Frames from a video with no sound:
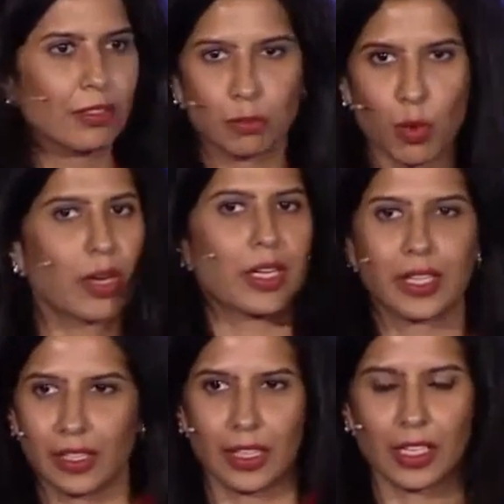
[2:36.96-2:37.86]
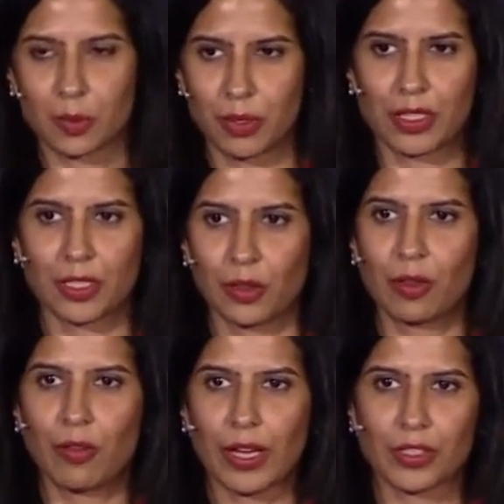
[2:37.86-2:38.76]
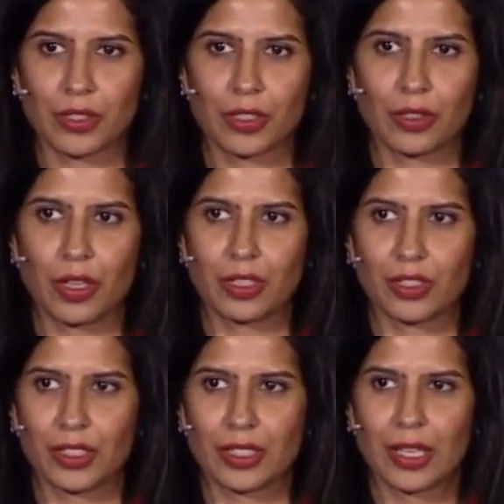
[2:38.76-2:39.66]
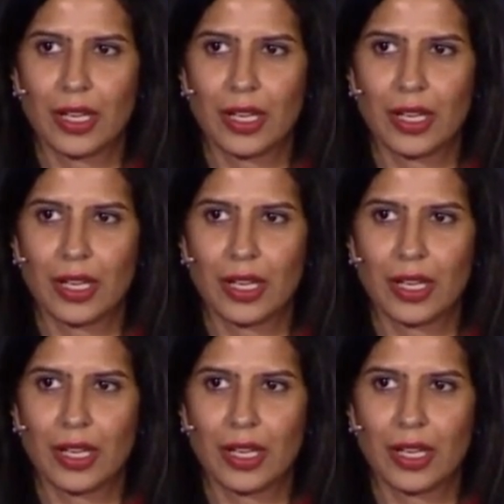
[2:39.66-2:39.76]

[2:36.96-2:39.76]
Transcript: world-leading experts in olfaction technologies.